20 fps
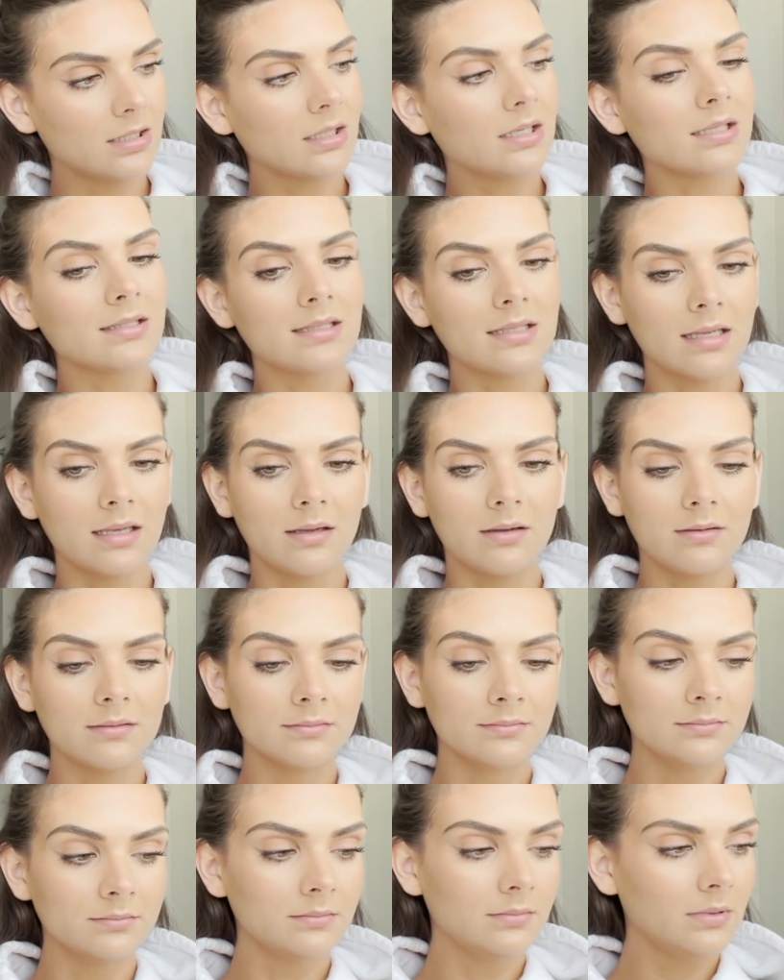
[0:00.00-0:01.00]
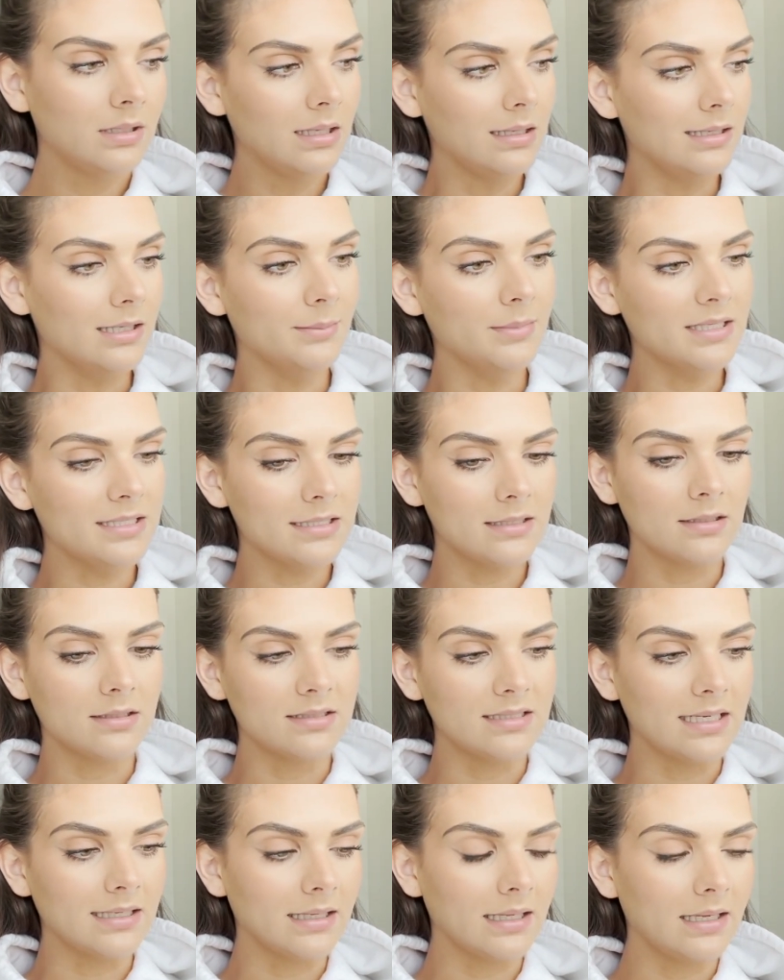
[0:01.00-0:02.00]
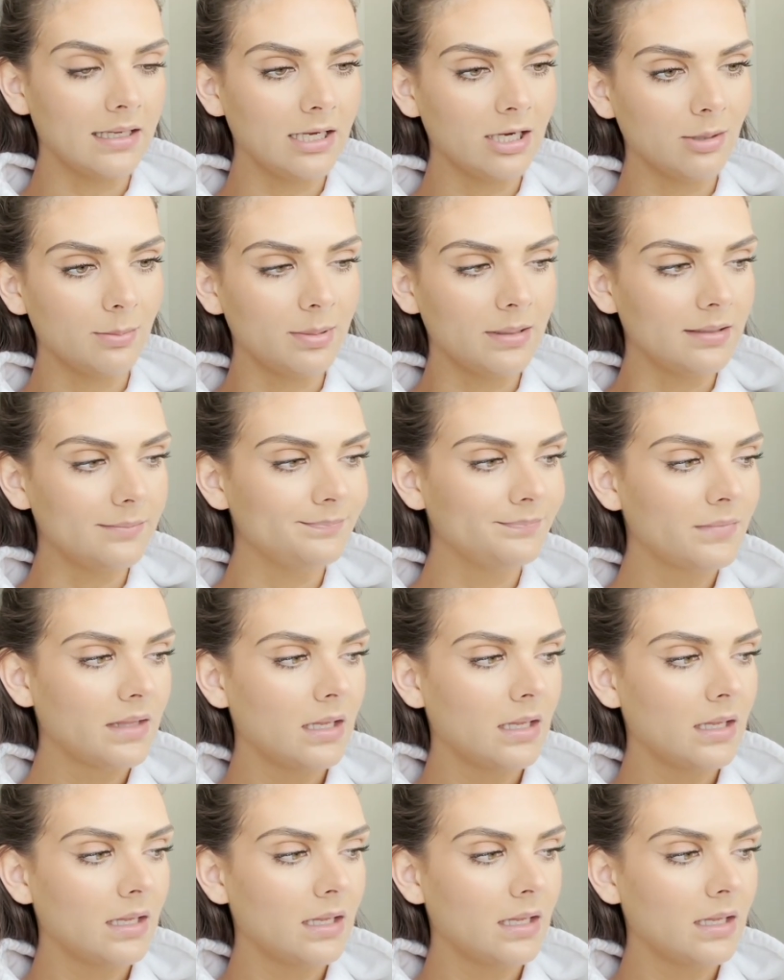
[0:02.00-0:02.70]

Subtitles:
because like limited on daylight here, but